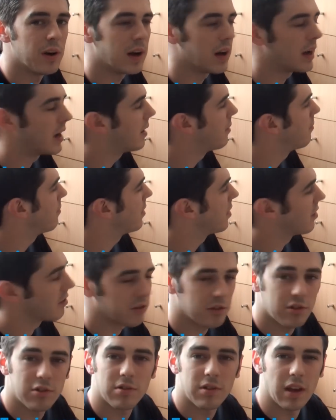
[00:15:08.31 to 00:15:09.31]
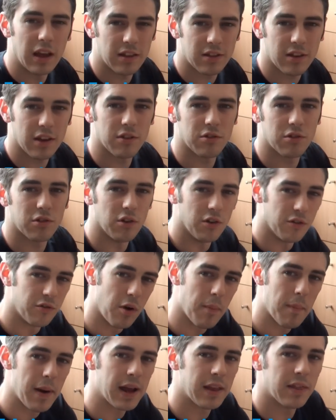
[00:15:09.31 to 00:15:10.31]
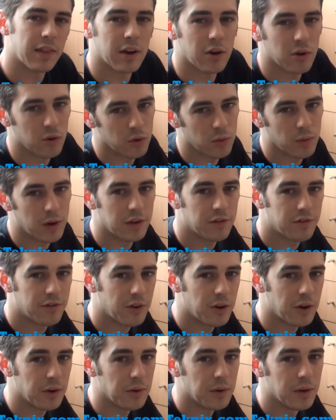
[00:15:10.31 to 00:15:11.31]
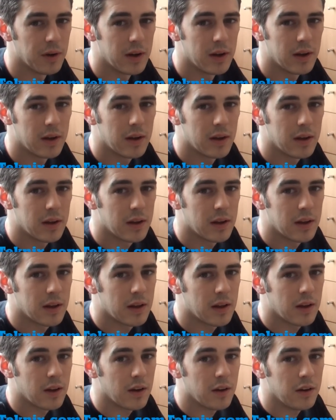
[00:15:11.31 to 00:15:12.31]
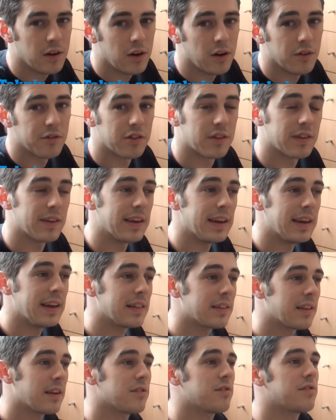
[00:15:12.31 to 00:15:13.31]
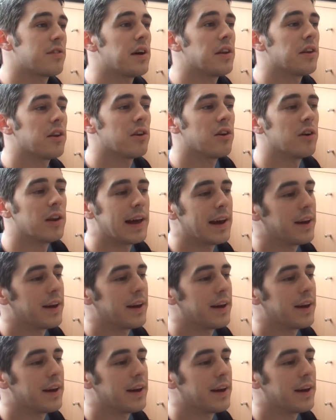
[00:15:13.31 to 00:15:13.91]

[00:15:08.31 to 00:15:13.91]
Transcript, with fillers: um, it it does sort of remain there all the way through. Obviously it does sound a lot